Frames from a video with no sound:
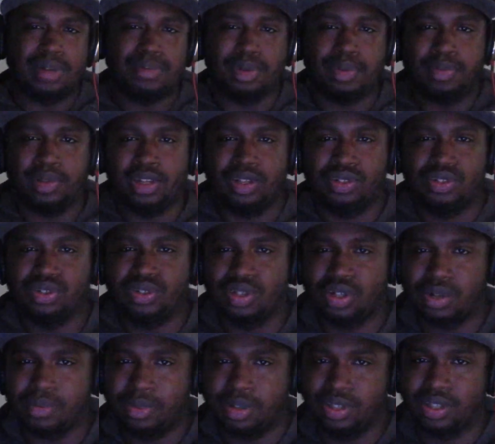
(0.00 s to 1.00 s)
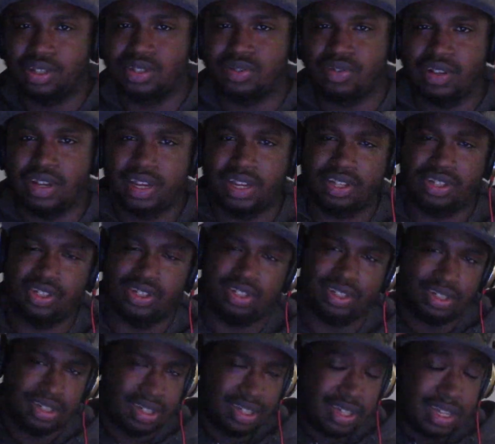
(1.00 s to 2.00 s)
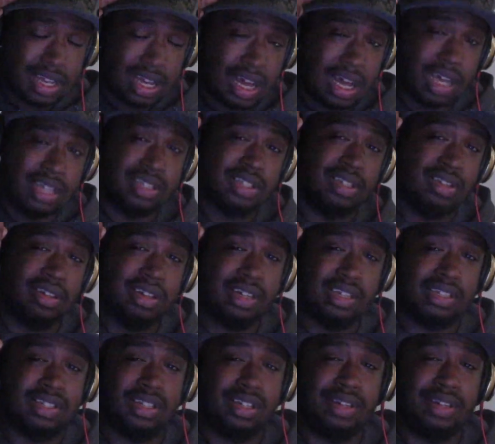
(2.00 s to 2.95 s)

Comment below what you thought about this reaction. I'll see you next